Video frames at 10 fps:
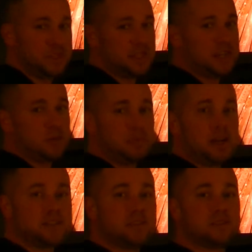think
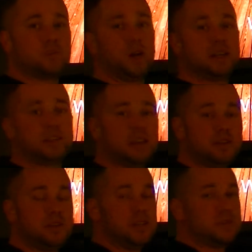composite's the way to go.
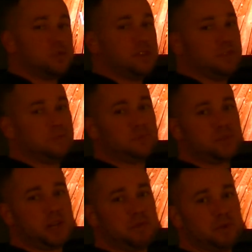It's going to
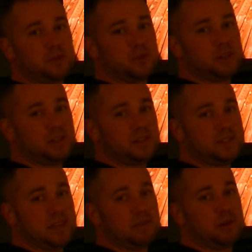save our trees, save